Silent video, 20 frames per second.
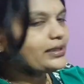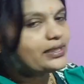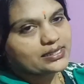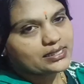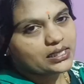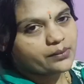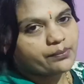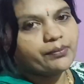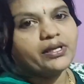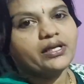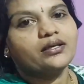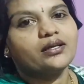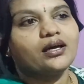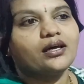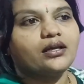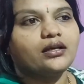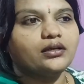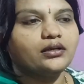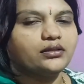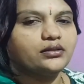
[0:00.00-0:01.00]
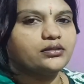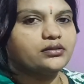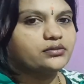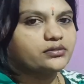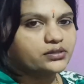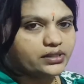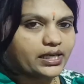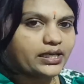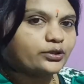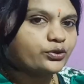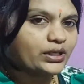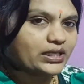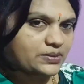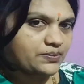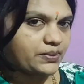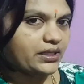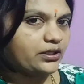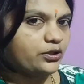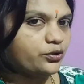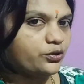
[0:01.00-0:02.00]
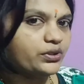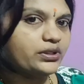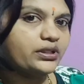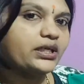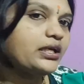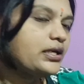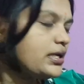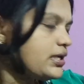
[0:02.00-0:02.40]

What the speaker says: assortment I'll try to explain you in the